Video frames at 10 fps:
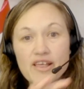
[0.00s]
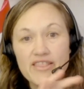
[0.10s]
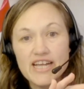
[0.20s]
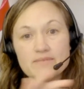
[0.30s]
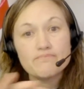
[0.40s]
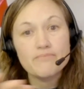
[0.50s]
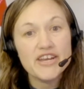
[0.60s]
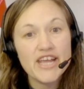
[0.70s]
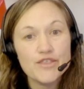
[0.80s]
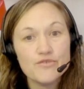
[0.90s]
That's
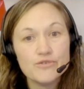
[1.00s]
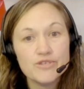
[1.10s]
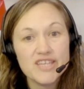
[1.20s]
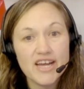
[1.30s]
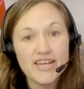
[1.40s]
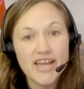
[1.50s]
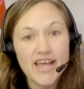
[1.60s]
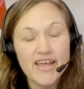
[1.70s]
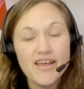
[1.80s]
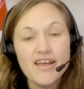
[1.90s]
Monday through
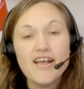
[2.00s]
Sunday.